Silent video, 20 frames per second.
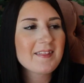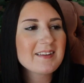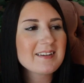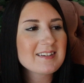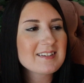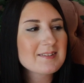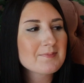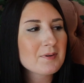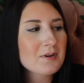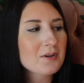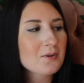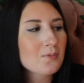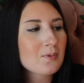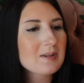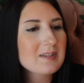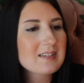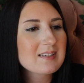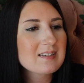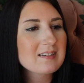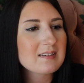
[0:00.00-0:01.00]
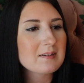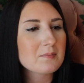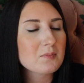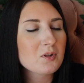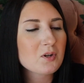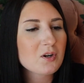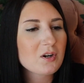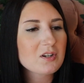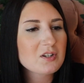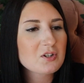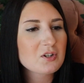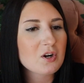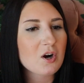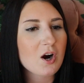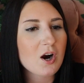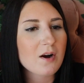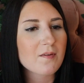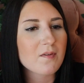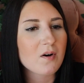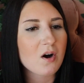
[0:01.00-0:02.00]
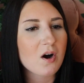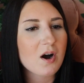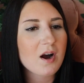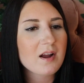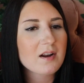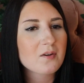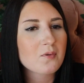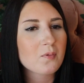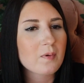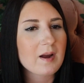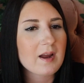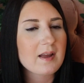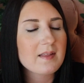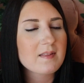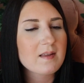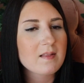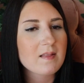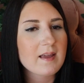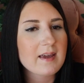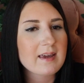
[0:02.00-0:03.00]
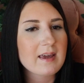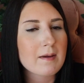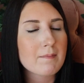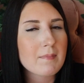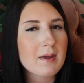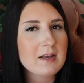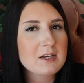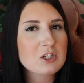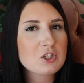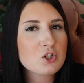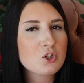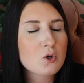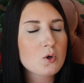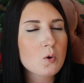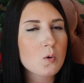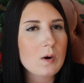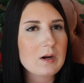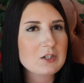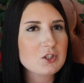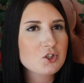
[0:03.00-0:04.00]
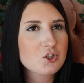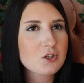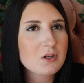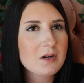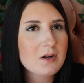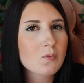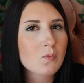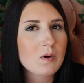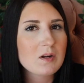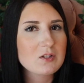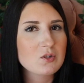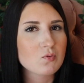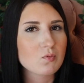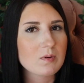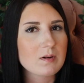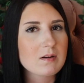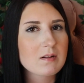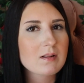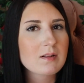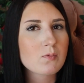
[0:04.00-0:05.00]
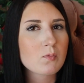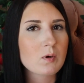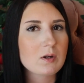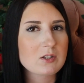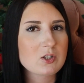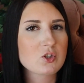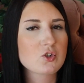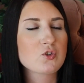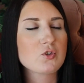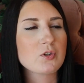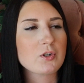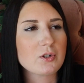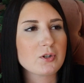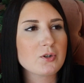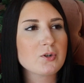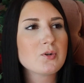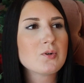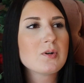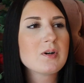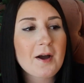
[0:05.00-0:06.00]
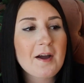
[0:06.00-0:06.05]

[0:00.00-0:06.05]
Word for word: This book was similar to Caraval in a way that like it makes you question what's real and what's true.